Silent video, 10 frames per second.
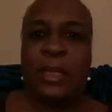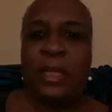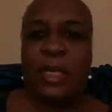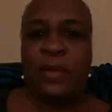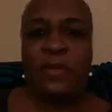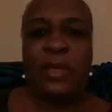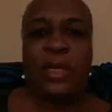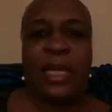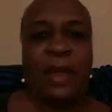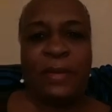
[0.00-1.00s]
they give you
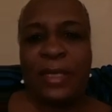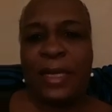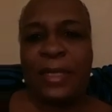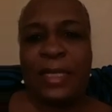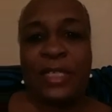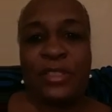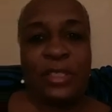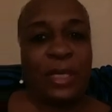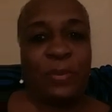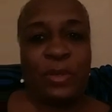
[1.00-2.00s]
Claritin that
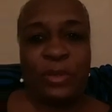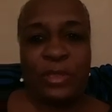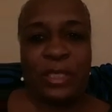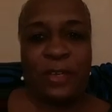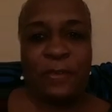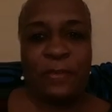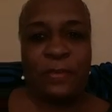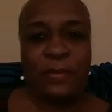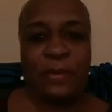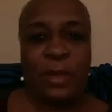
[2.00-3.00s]
should not be on the shelf.
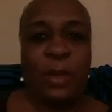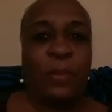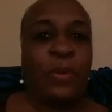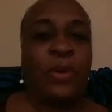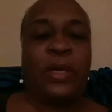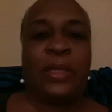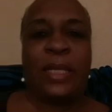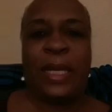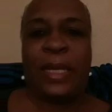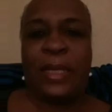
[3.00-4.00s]

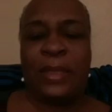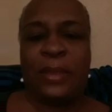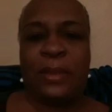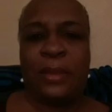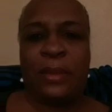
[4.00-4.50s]
Percodan.